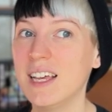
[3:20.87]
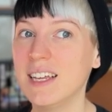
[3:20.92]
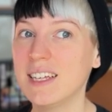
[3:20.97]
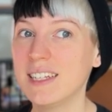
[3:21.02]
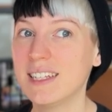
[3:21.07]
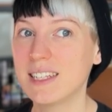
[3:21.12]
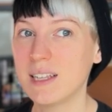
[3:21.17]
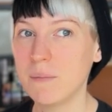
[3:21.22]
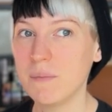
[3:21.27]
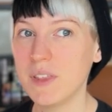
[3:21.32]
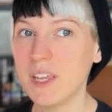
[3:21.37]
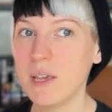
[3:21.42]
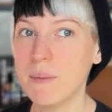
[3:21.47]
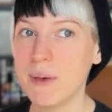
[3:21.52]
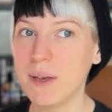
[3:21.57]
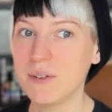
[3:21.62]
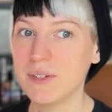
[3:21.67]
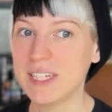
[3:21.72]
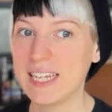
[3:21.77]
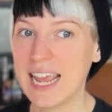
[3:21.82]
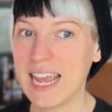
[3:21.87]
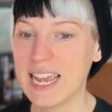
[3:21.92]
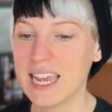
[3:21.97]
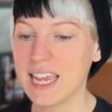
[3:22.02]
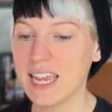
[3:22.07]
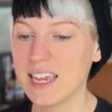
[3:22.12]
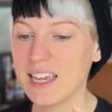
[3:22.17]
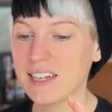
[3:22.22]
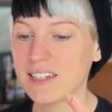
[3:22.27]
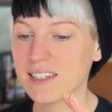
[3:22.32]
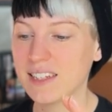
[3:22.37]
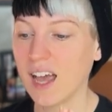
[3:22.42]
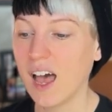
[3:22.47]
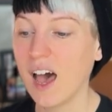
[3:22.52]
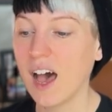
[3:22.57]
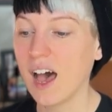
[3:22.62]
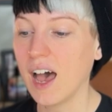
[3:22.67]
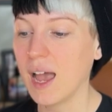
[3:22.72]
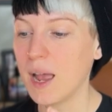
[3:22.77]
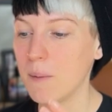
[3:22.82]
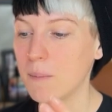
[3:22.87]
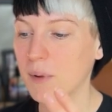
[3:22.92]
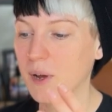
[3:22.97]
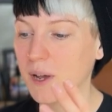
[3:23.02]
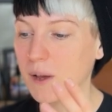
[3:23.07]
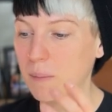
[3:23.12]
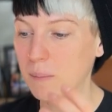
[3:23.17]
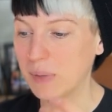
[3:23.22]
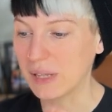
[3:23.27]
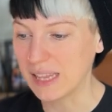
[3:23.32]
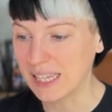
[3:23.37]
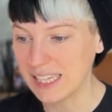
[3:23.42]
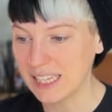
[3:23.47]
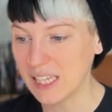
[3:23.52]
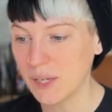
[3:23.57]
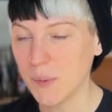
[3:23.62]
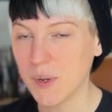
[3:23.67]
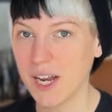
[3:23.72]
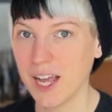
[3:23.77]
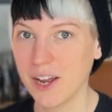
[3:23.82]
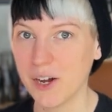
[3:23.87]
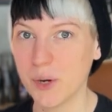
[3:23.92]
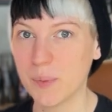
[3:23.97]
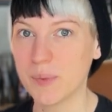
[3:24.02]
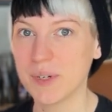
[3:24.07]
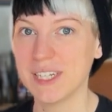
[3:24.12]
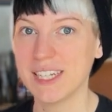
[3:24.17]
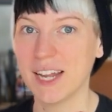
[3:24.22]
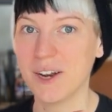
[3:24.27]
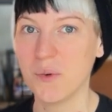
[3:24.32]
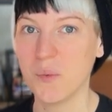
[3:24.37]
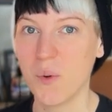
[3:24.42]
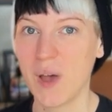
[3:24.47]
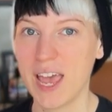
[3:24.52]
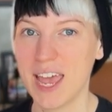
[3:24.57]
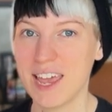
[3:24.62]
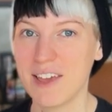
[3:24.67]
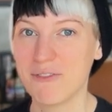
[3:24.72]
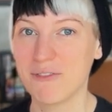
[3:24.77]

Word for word: Something about taking time completely 100% away